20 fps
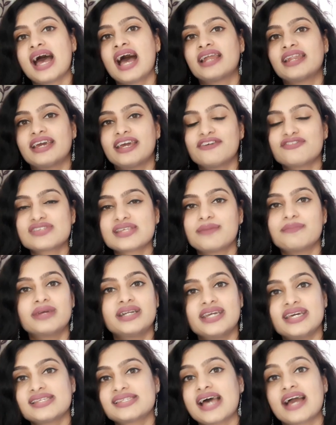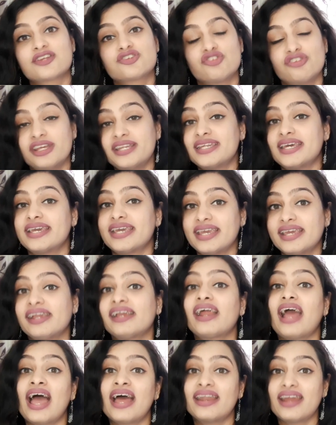and if somebody is actually
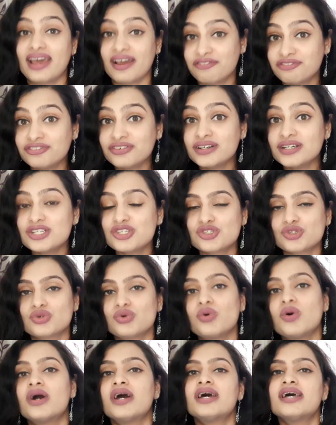taking an effort to